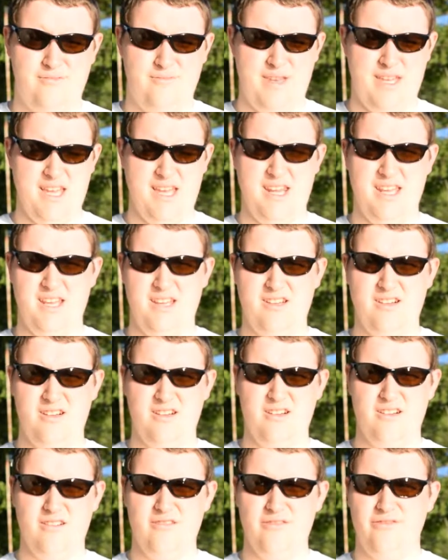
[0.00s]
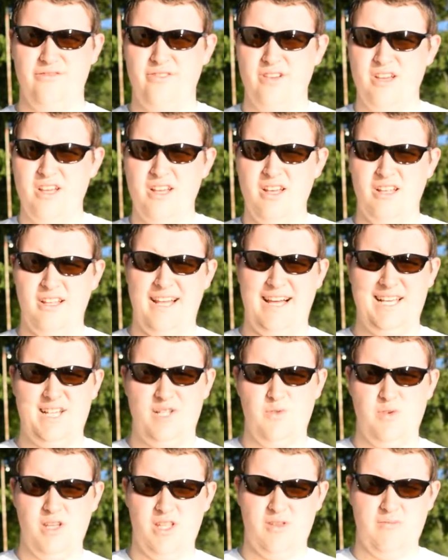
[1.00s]
Beginning of
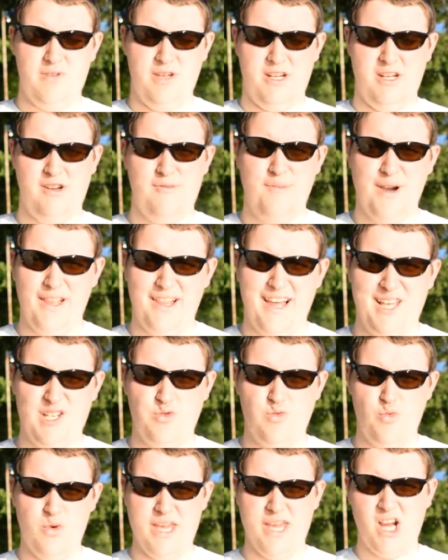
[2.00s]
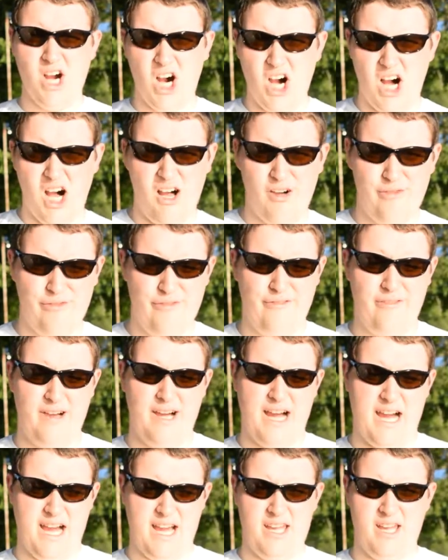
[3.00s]
last week, the beginning of my last week off,
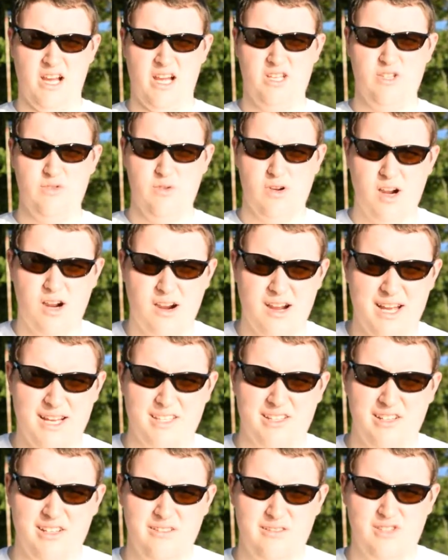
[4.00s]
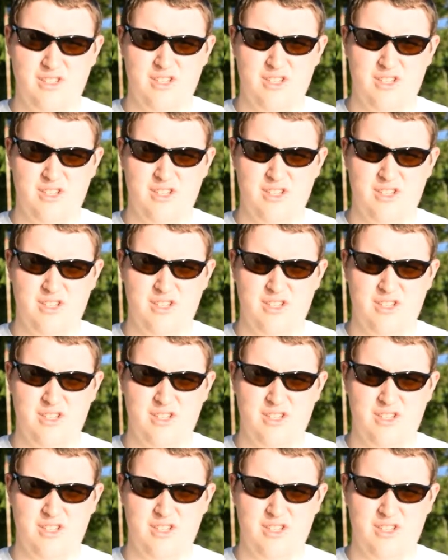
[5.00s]
I got into a car accident.